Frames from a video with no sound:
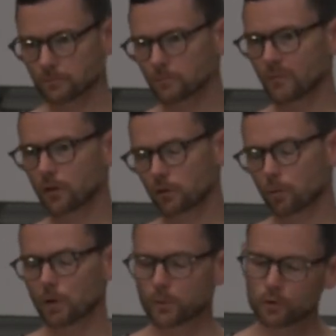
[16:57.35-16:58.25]
So
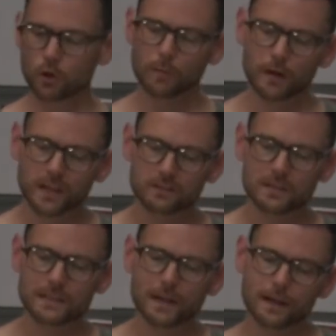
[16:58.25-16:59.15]
what we talk about is
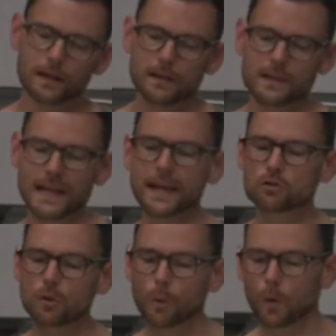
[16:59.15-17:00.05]
the
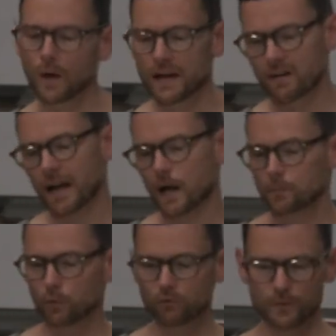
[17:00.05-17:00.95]
interwar avant-garde
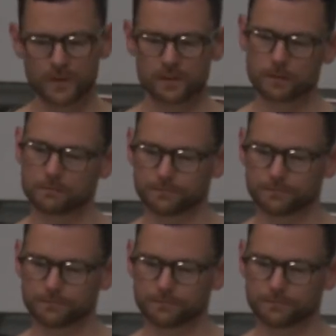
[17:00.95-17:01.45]
movements.